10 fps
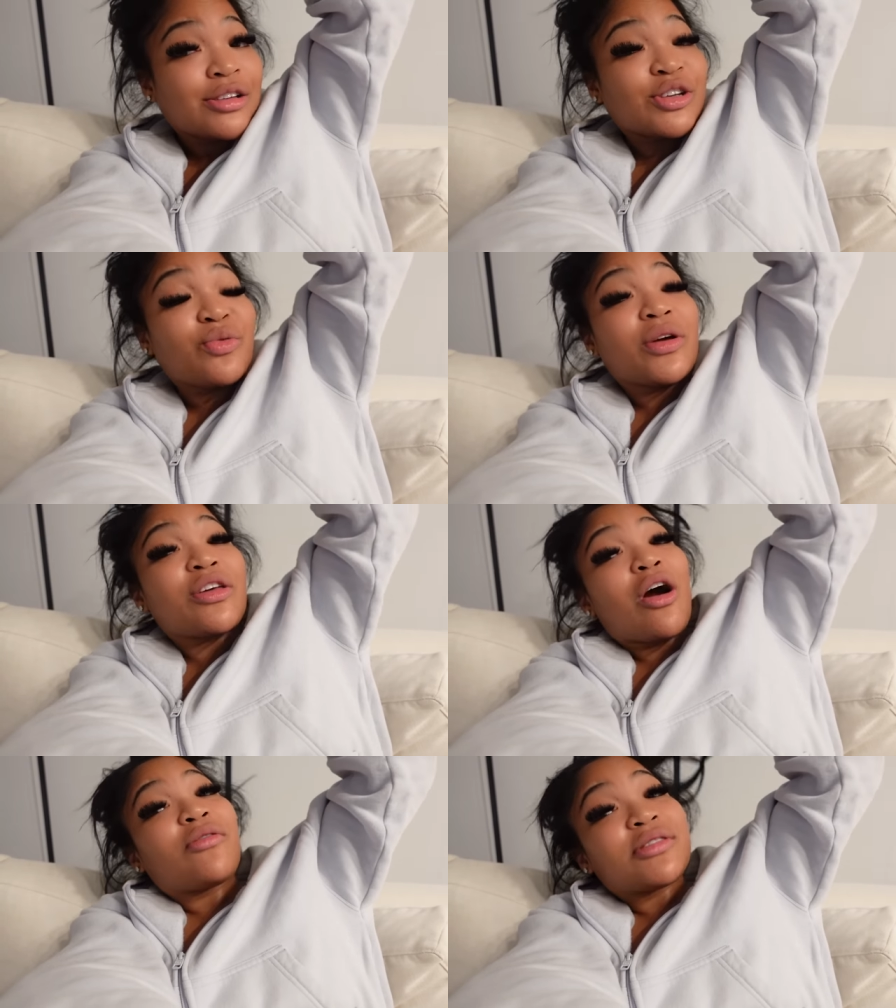So
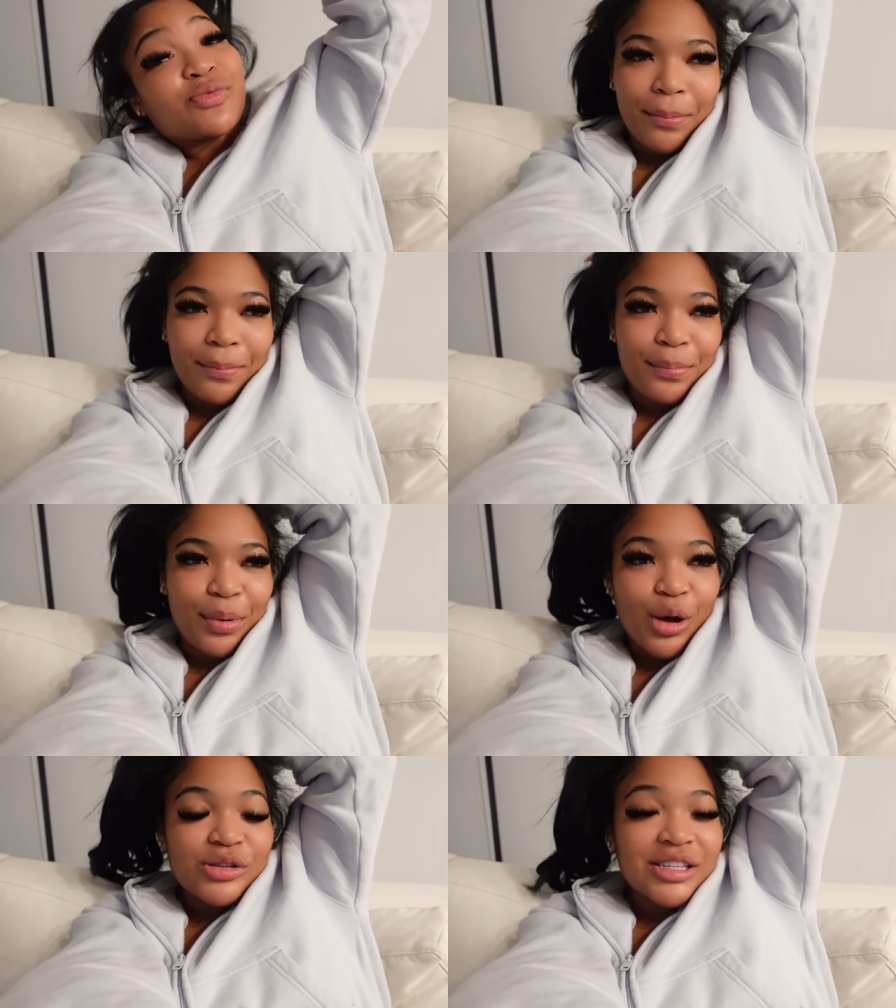when y'all was
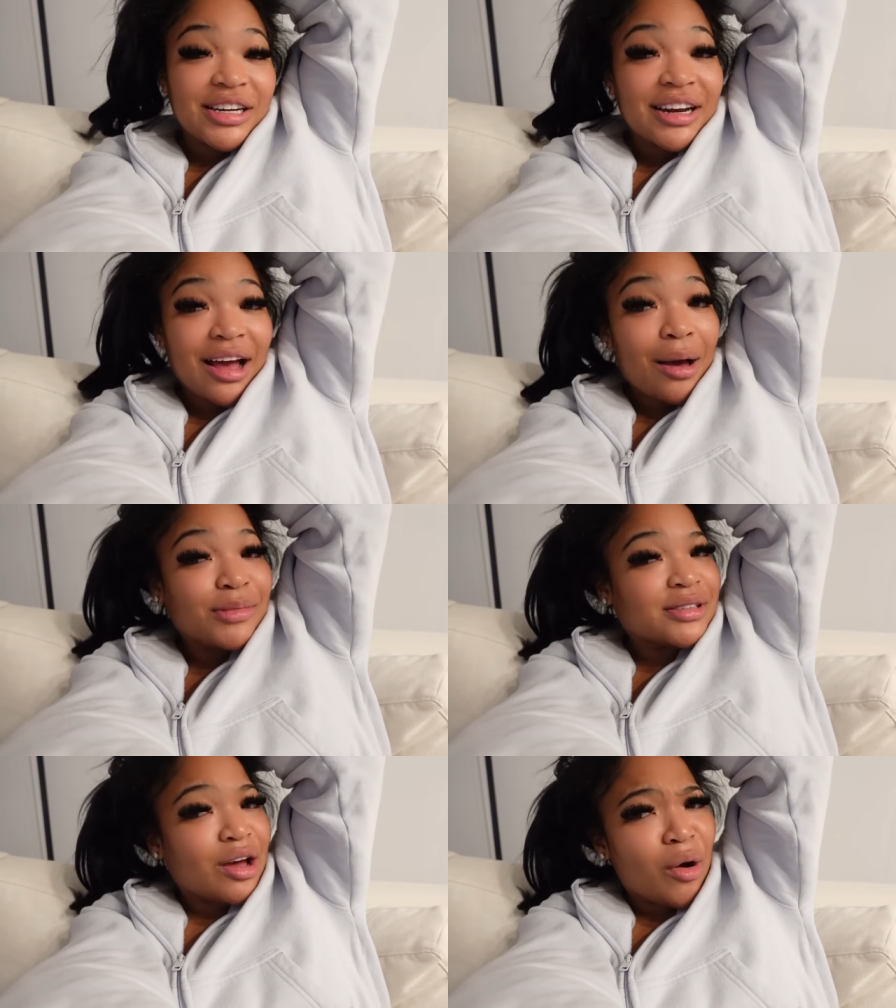posting in the
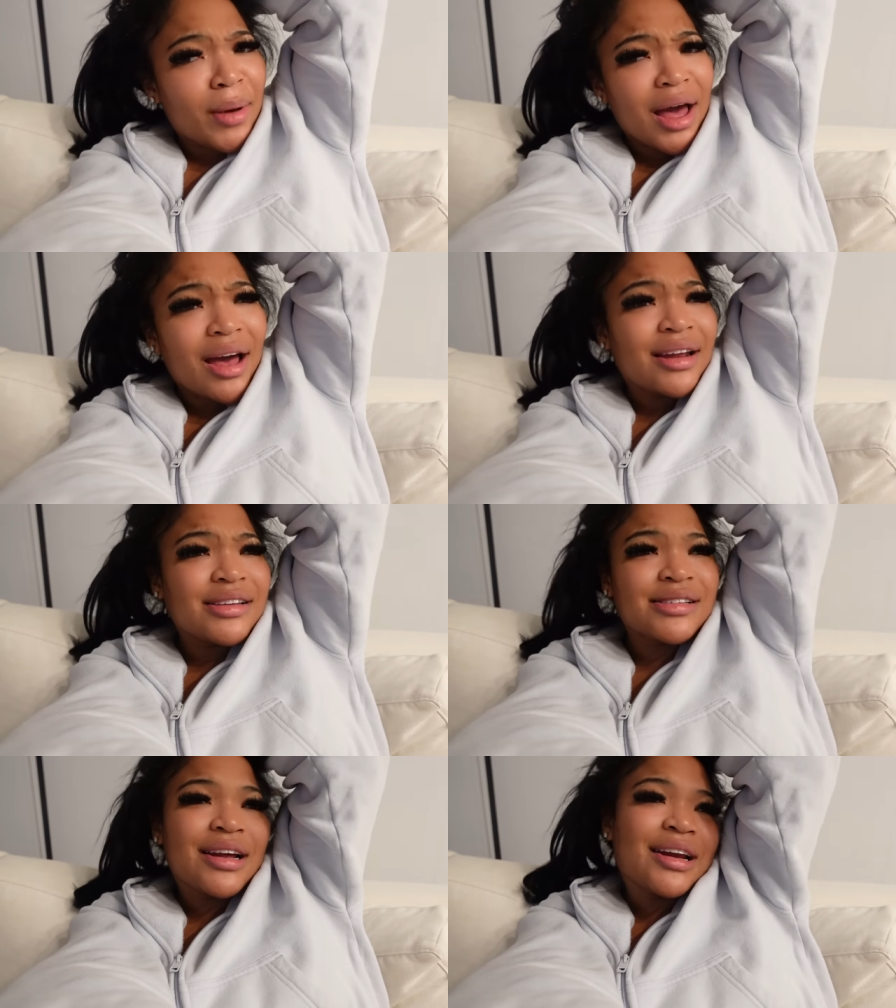comments, like, oh my God,
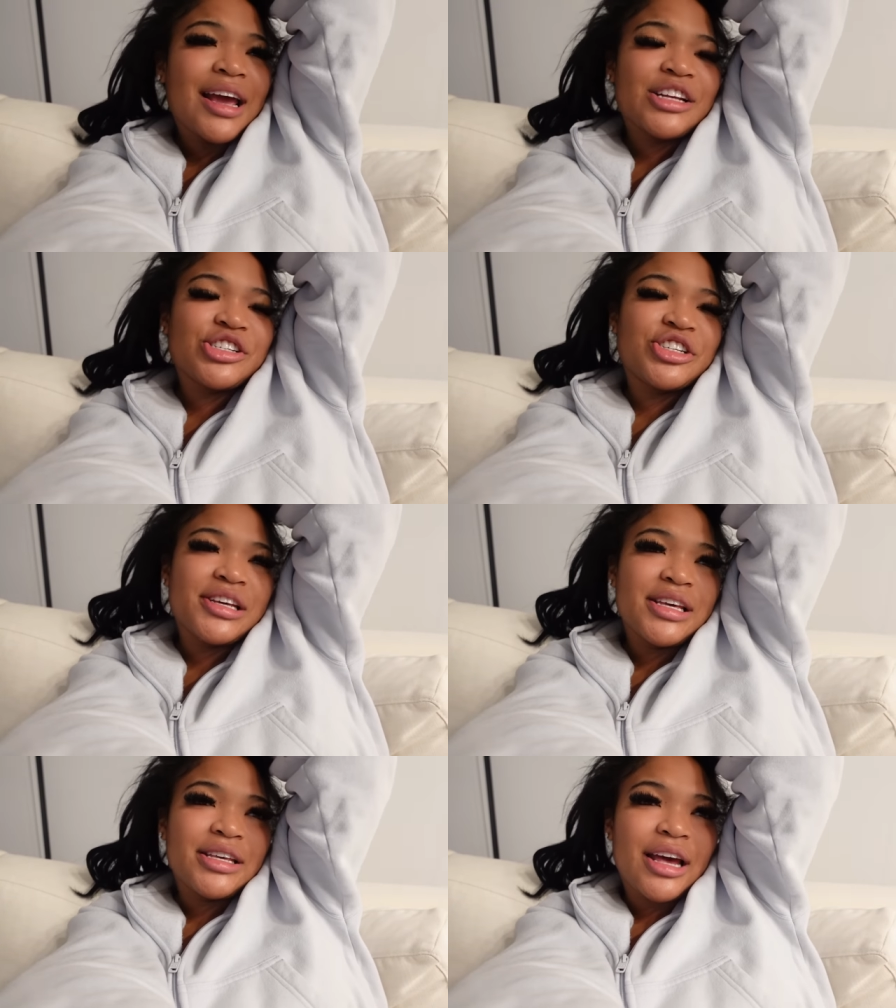it's not in
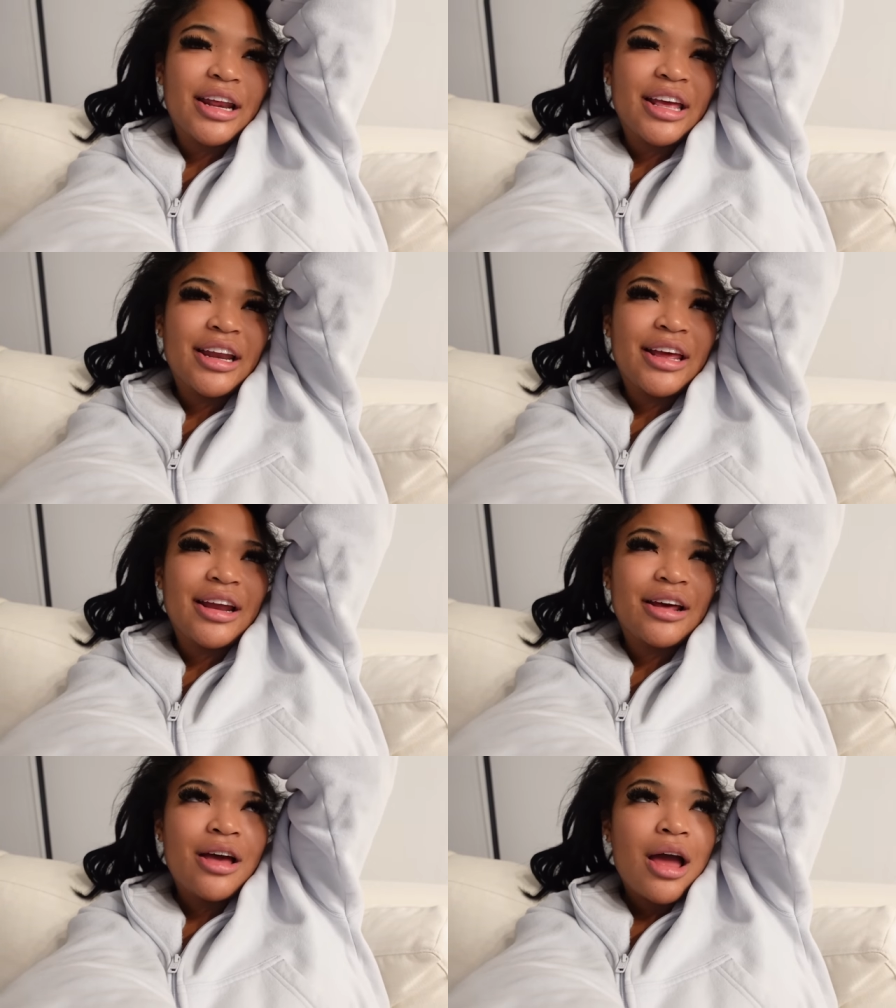HD, yada, yada,
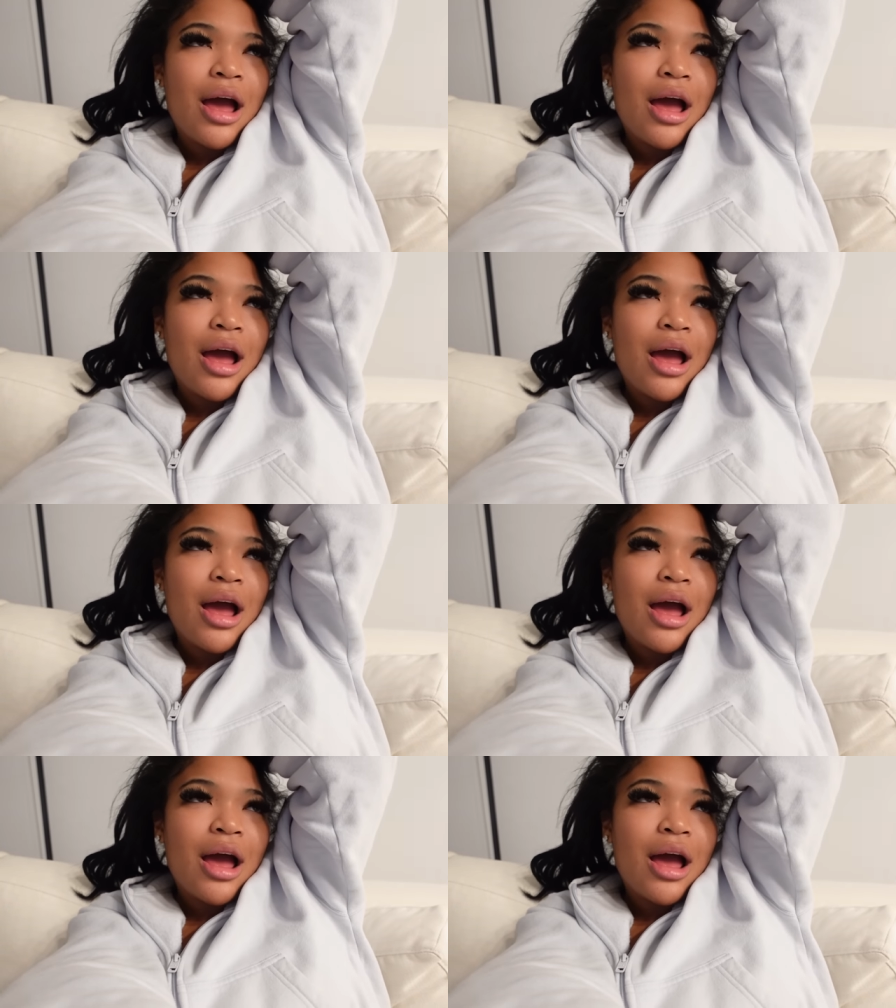yada.